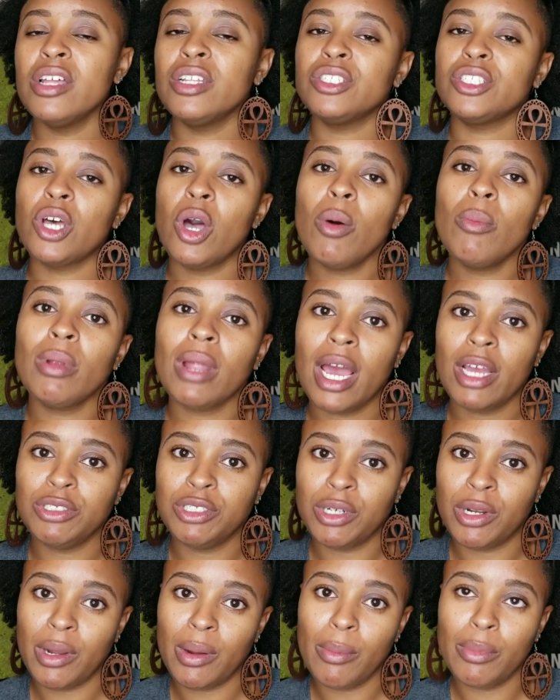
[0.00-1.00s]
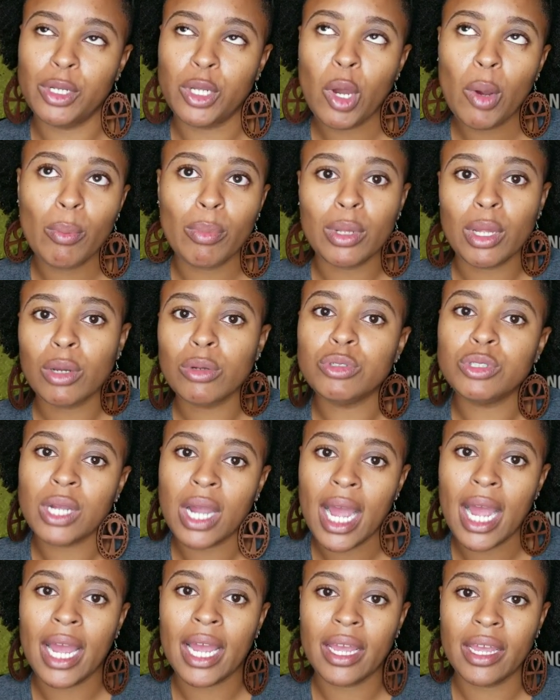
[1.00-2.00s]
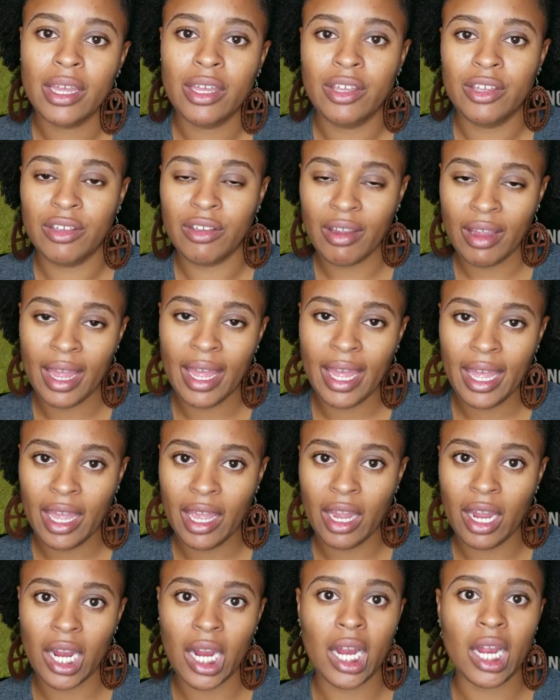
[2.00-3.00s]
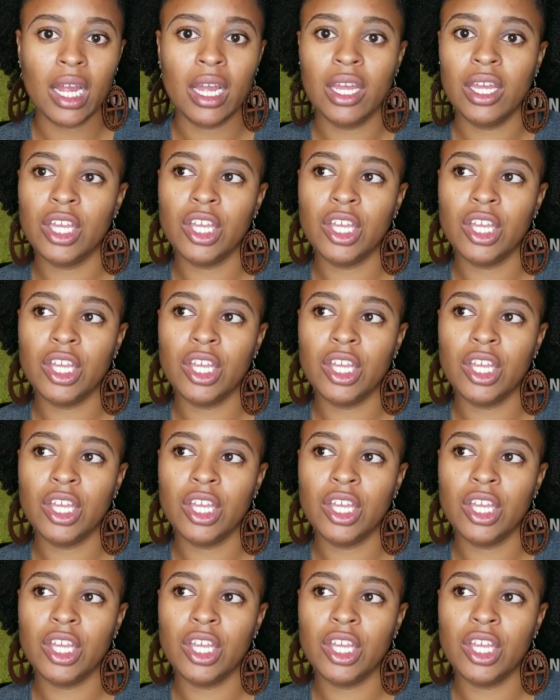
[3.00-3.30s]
Don't blow dry your hair,